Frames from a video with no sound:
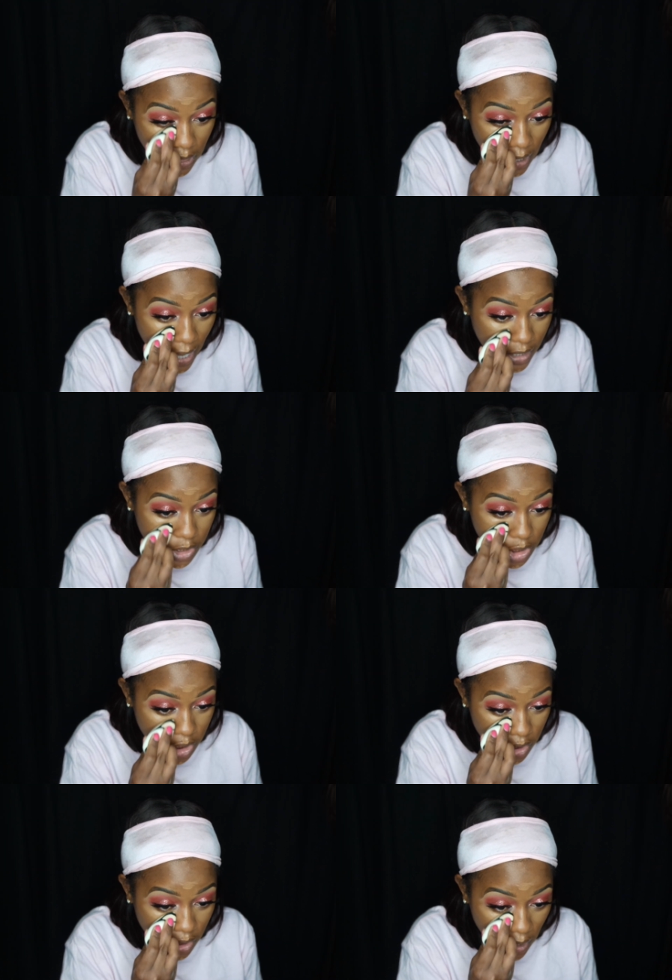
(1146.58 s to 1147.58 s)
Last
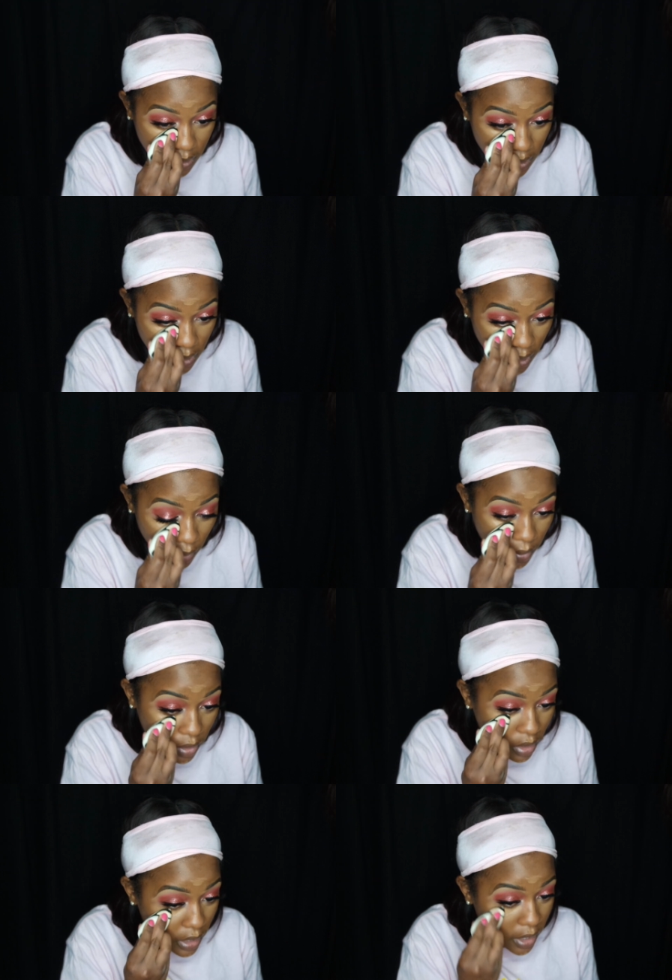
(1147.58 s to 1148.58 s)
year I think I
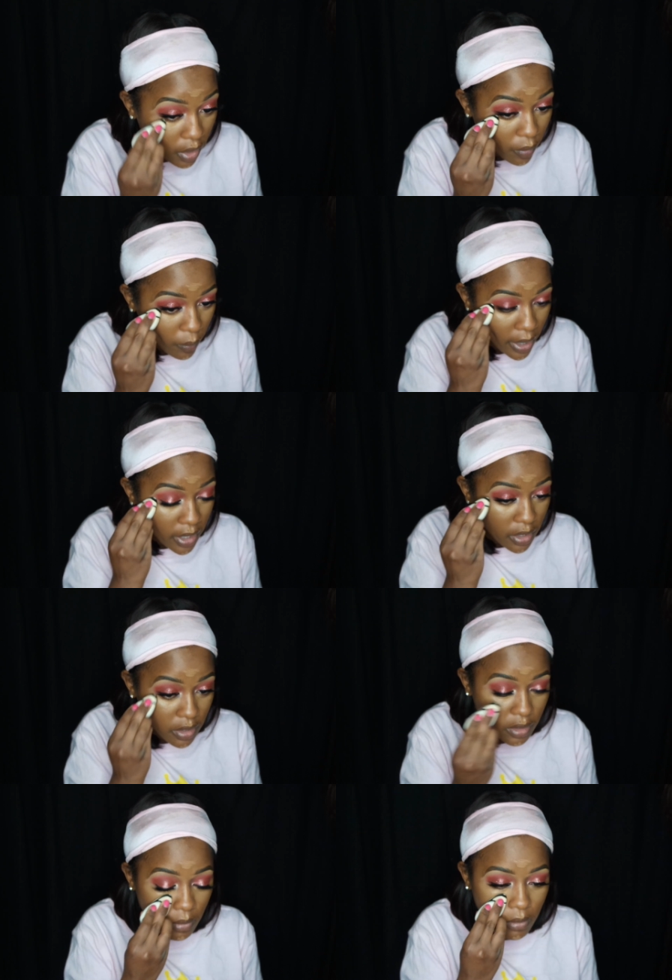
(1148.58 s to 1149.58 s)
went on like a
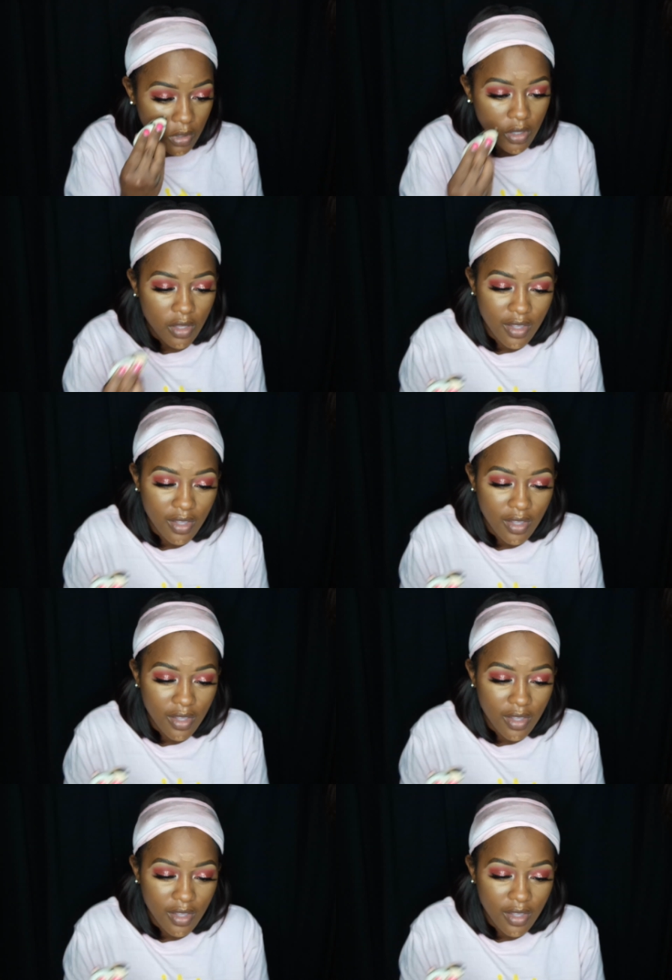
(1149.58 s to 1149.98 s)
random,